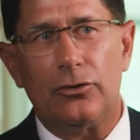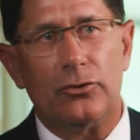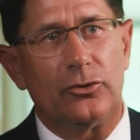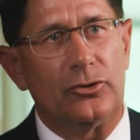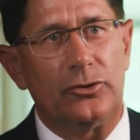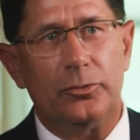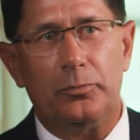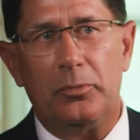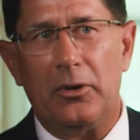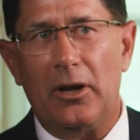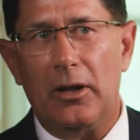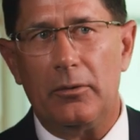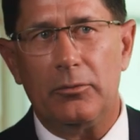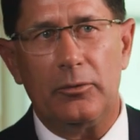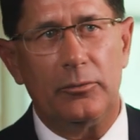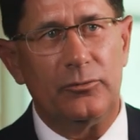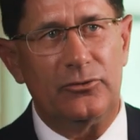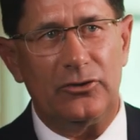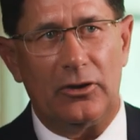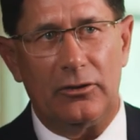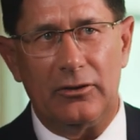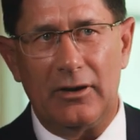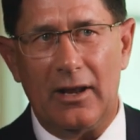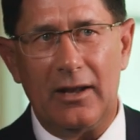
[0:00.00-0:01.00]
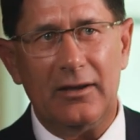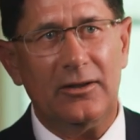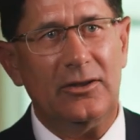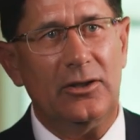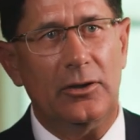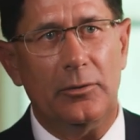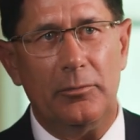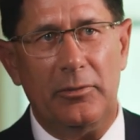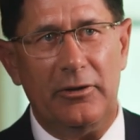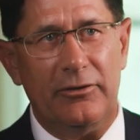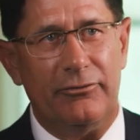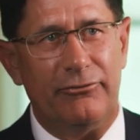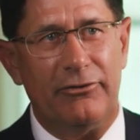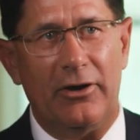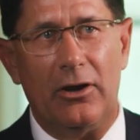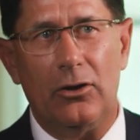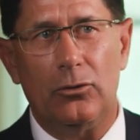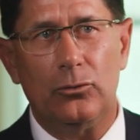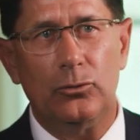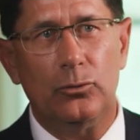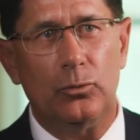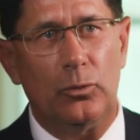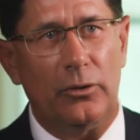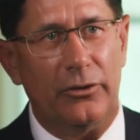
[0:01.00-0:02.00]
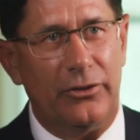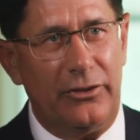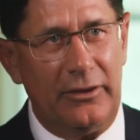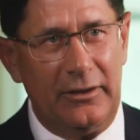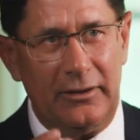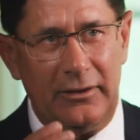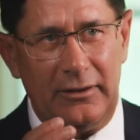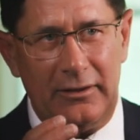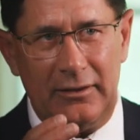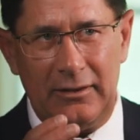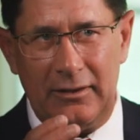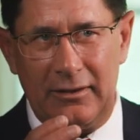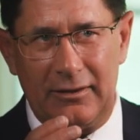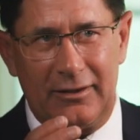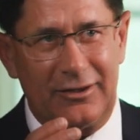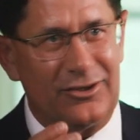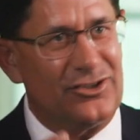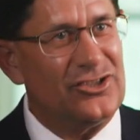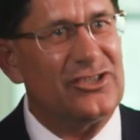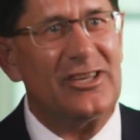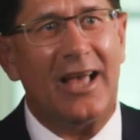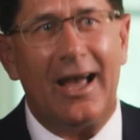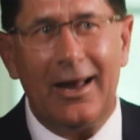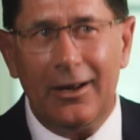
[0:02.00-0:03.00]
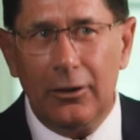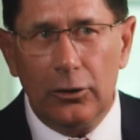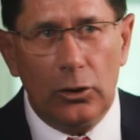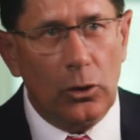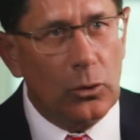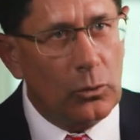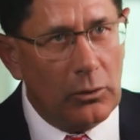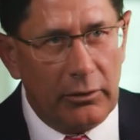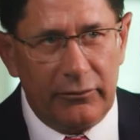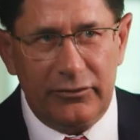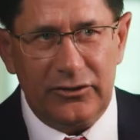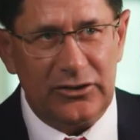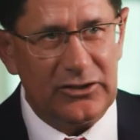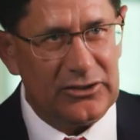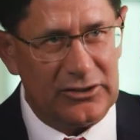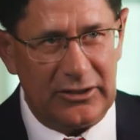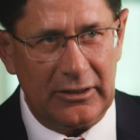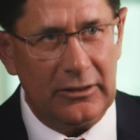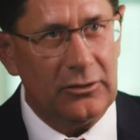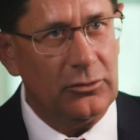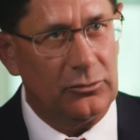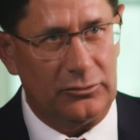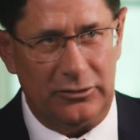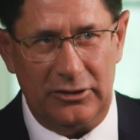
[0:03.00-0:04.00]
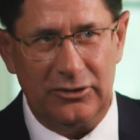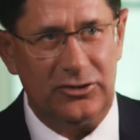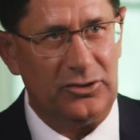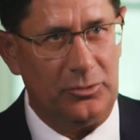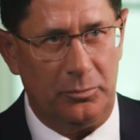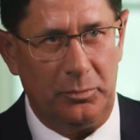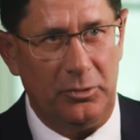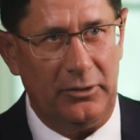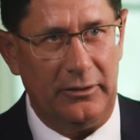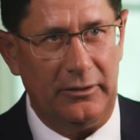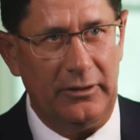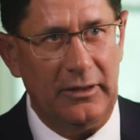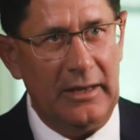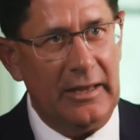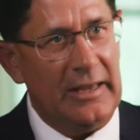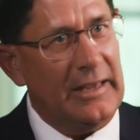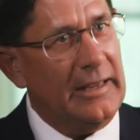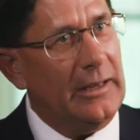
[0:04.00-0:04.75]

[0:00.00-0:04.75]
those problems are not going to be found within the silo of a single discipline.